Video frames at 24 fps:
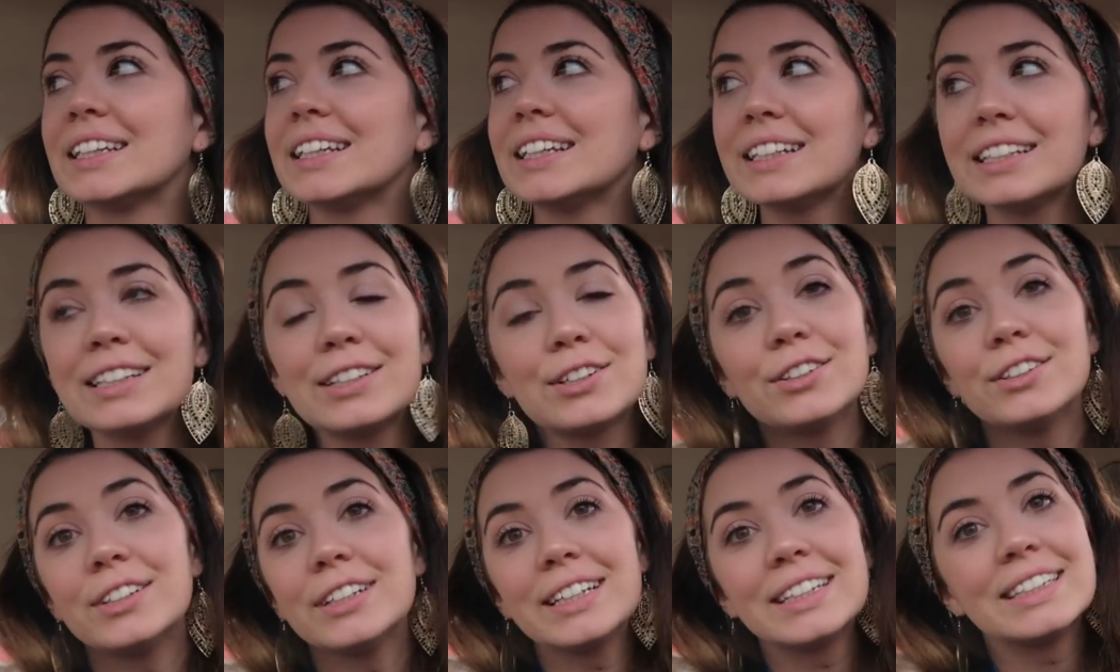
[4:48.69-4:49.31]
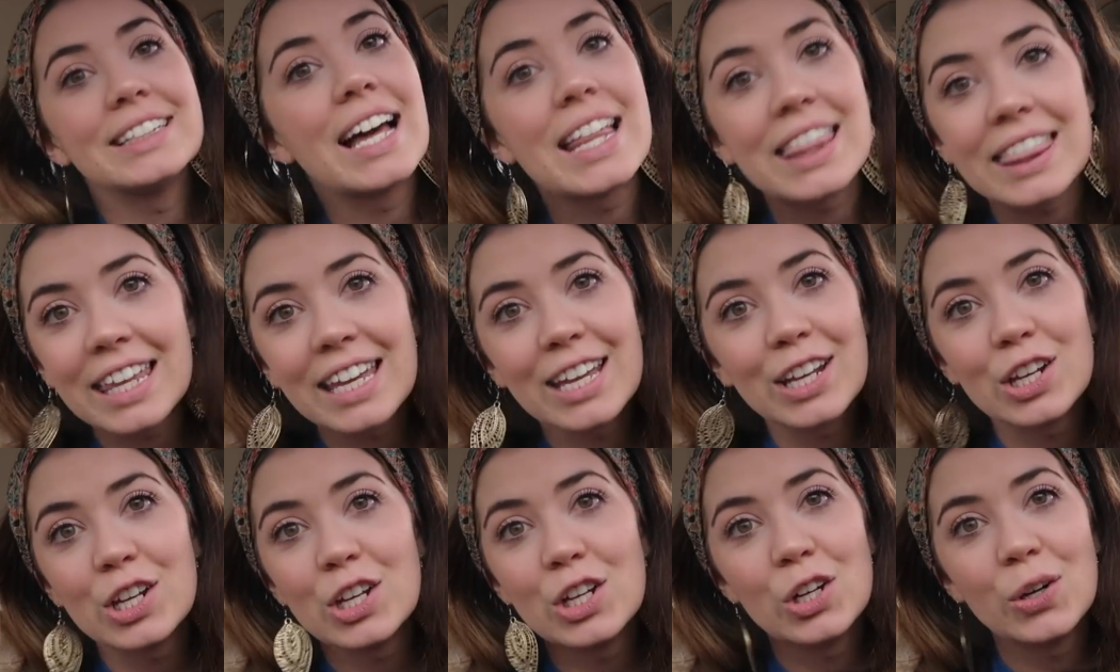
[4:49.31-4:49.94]
literally
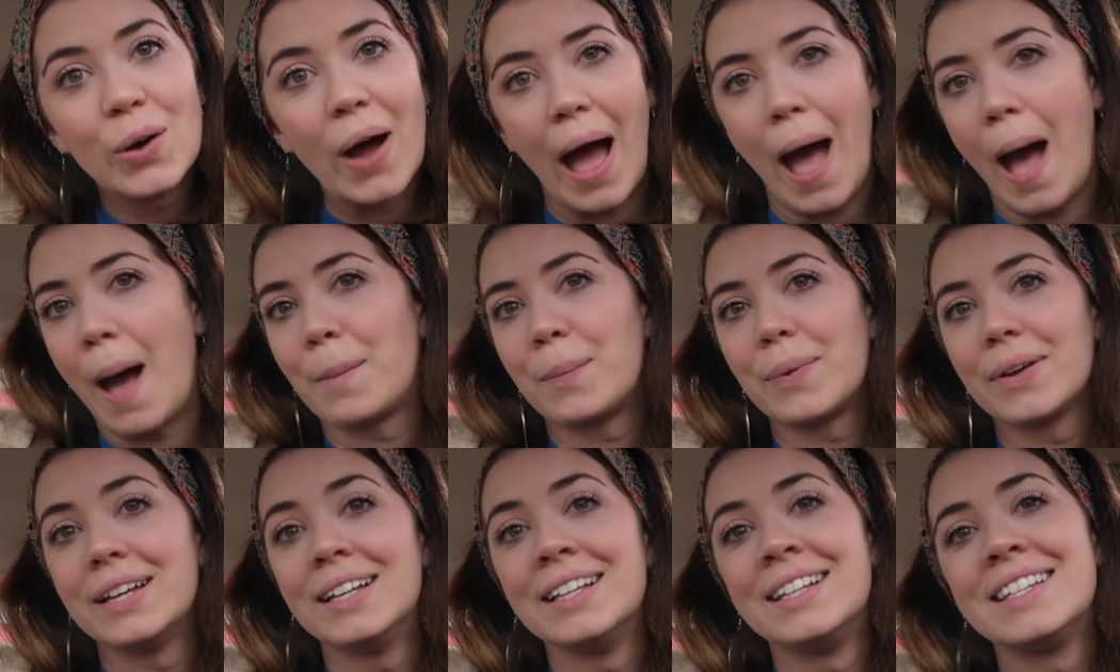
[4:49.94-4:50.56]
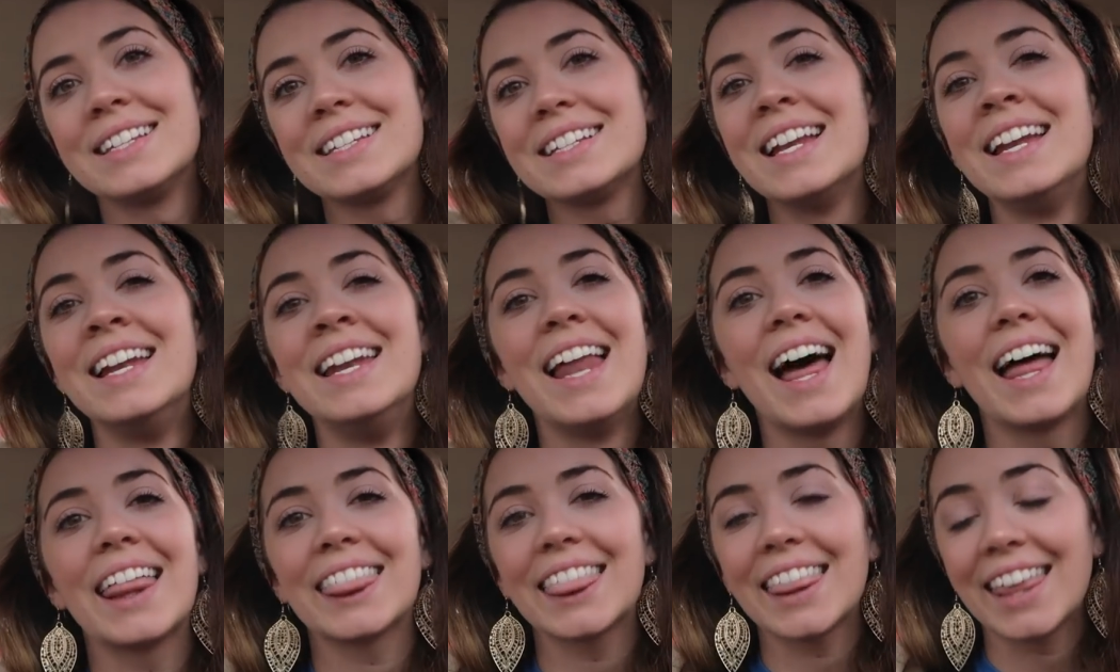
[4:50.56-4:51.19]
nothing new happens.
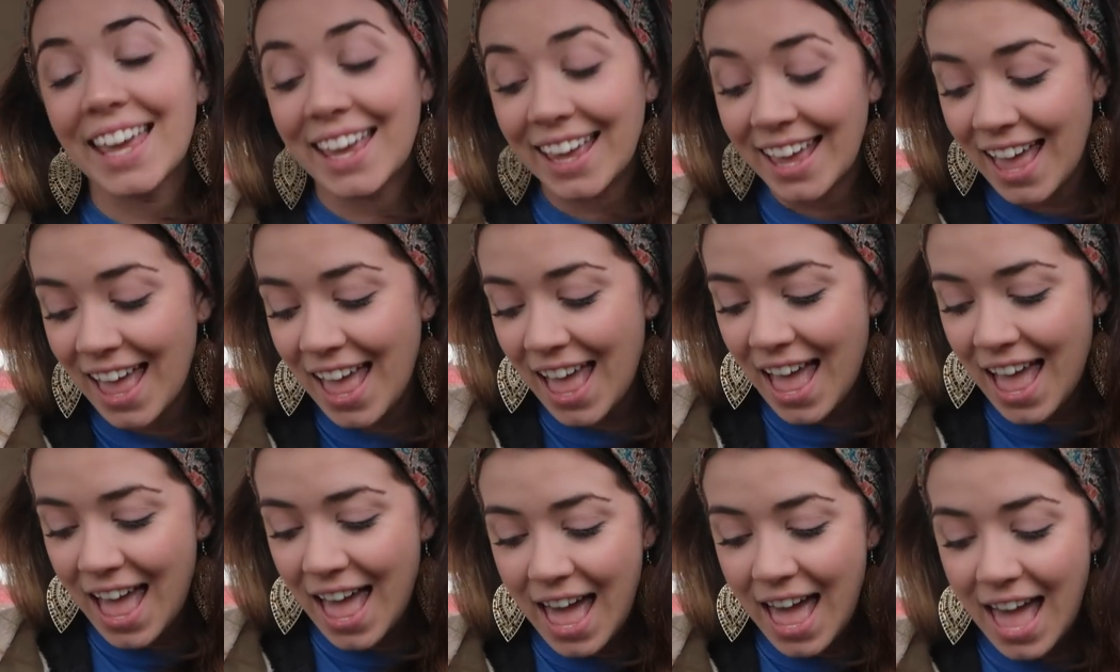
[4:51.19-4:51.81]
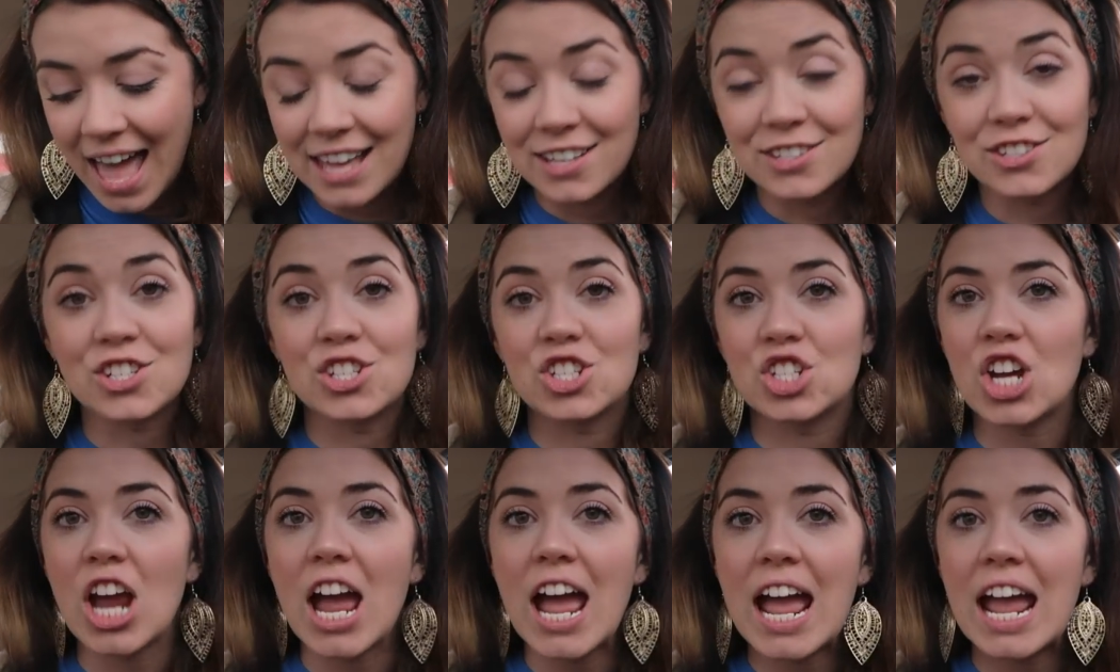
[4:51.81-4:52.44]
Nothing has
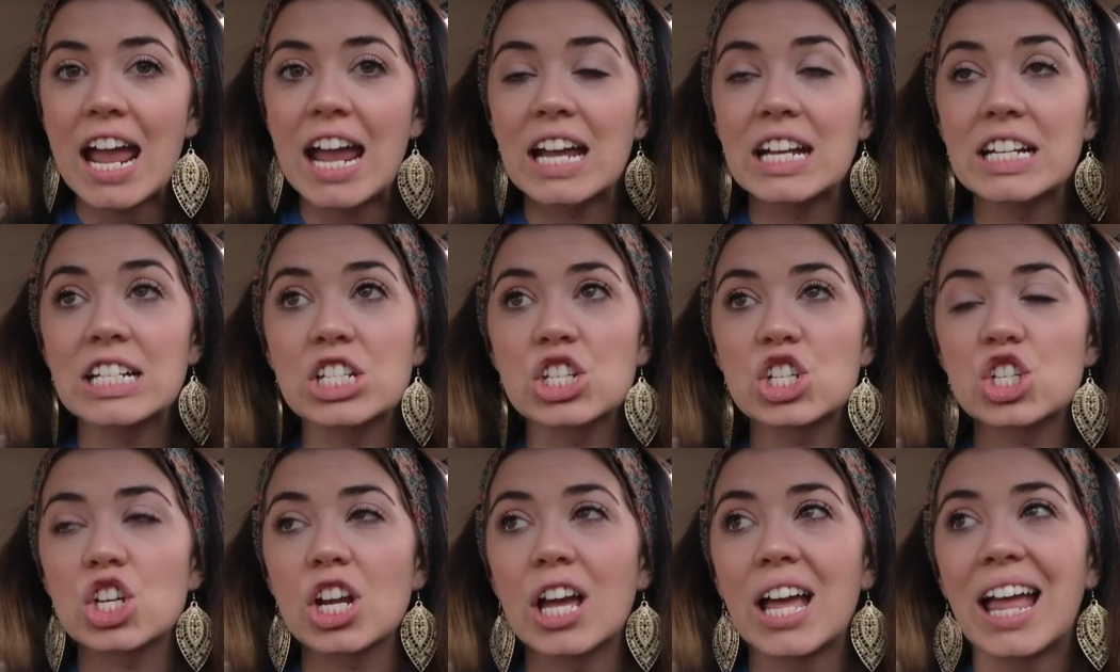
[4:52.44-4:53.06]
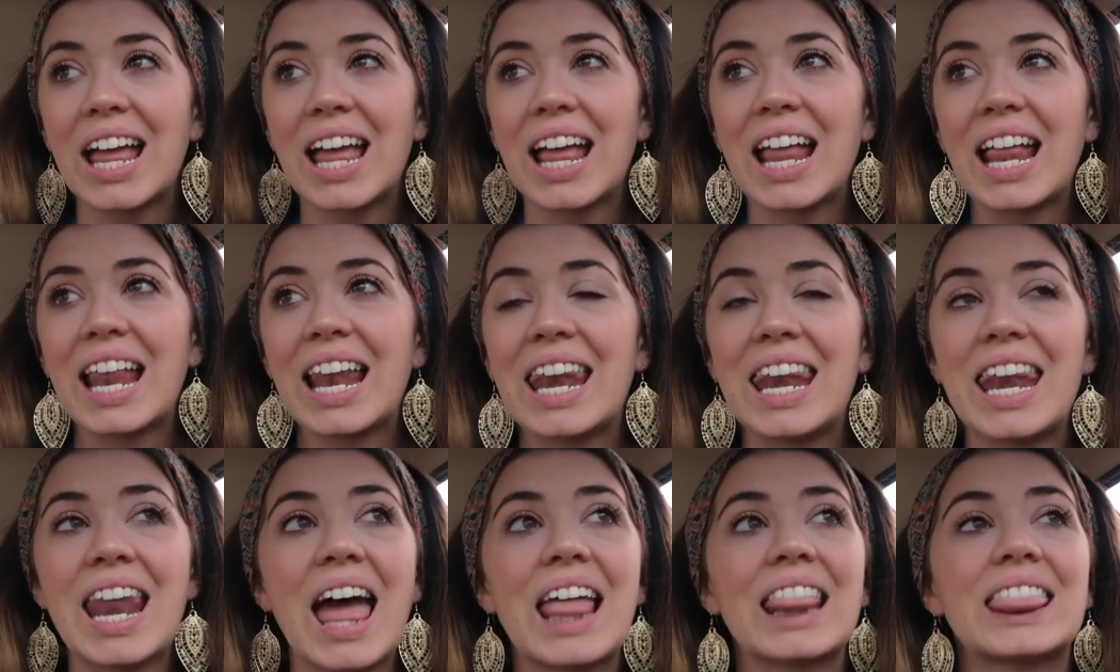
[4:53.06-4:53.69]
changed.
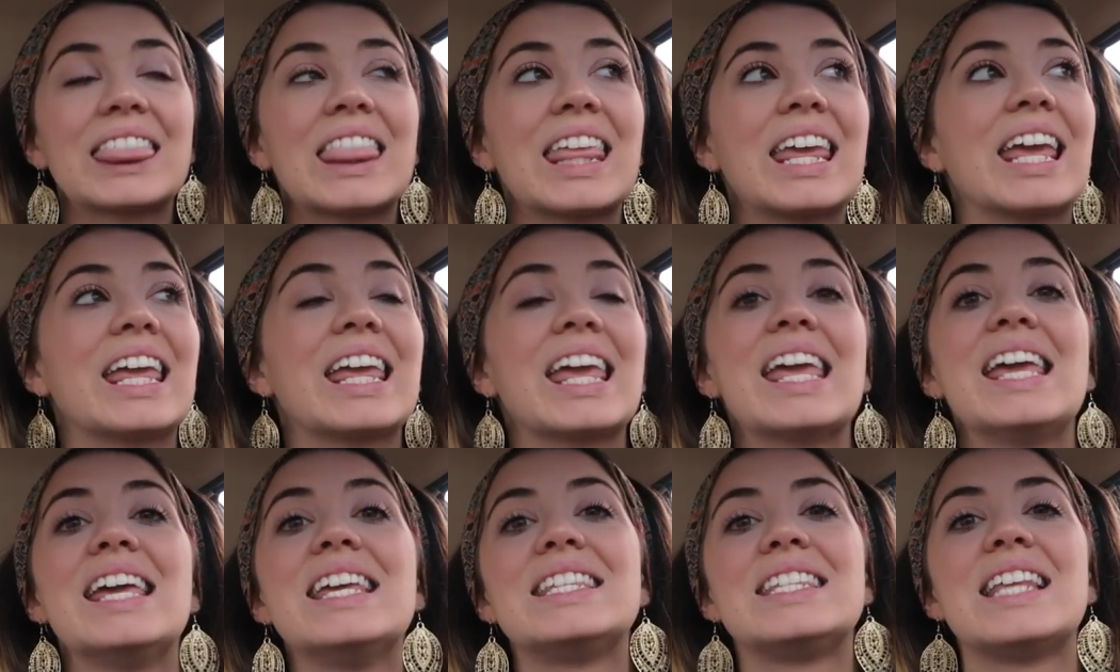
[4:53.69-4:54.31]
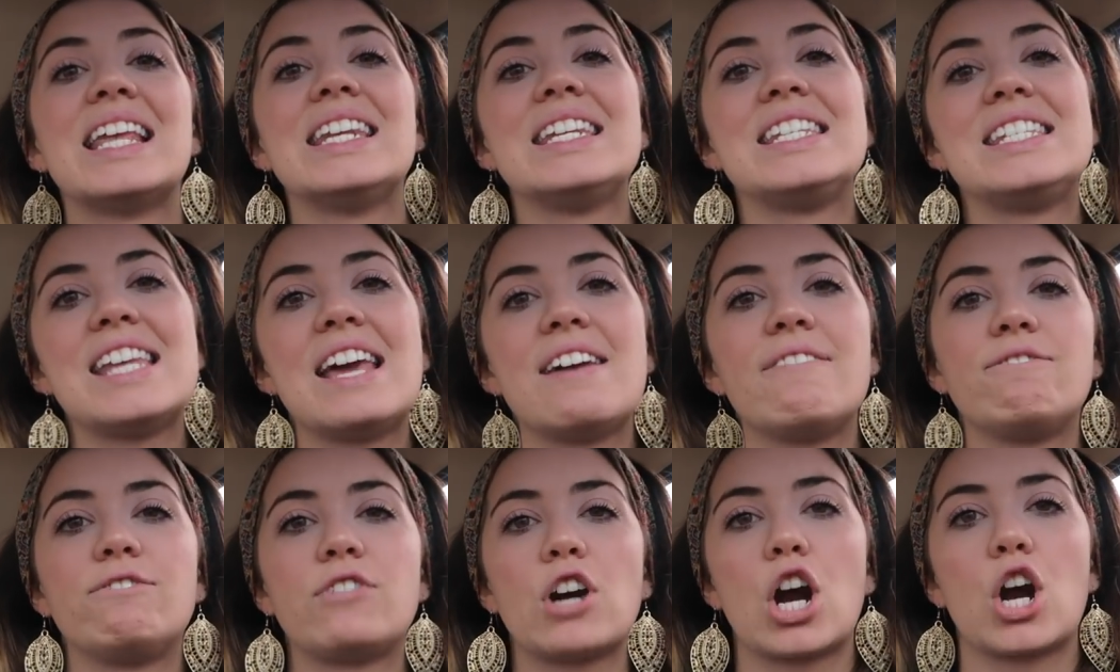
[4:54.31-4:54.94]
Nothing is
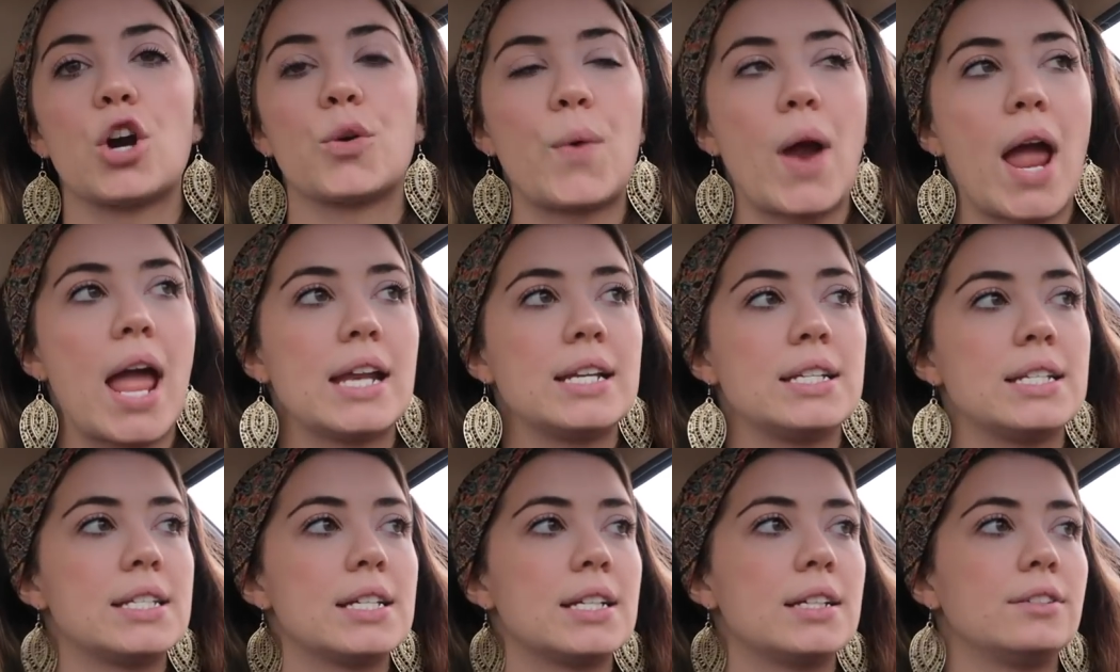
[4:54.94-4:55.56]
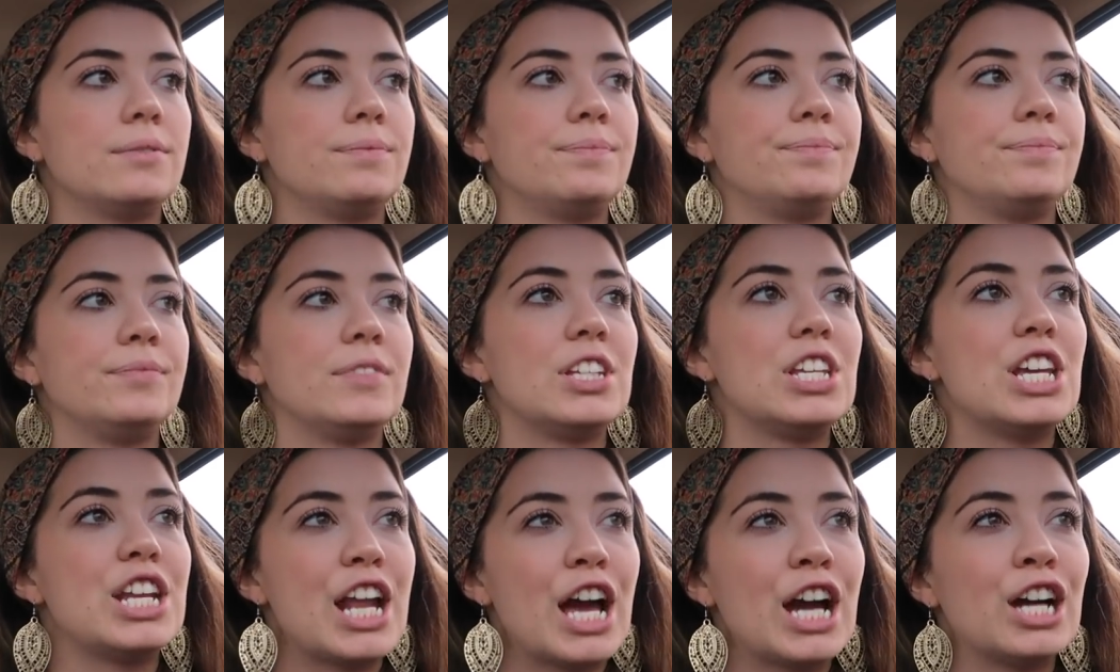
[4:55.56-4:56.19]
different,
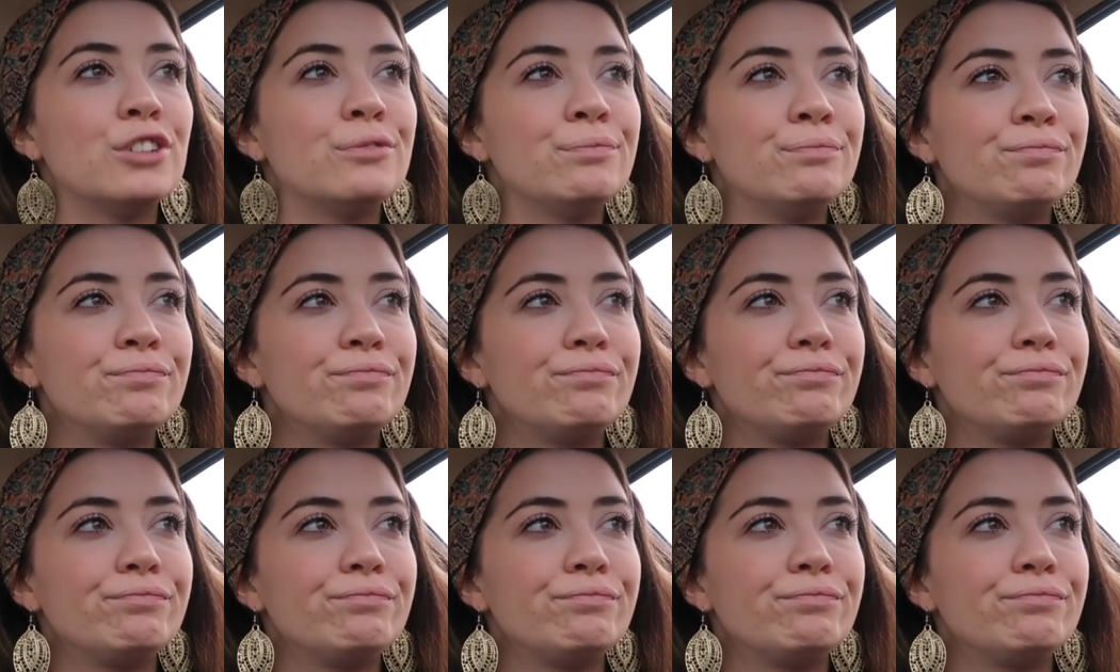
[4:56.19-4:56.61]
you know?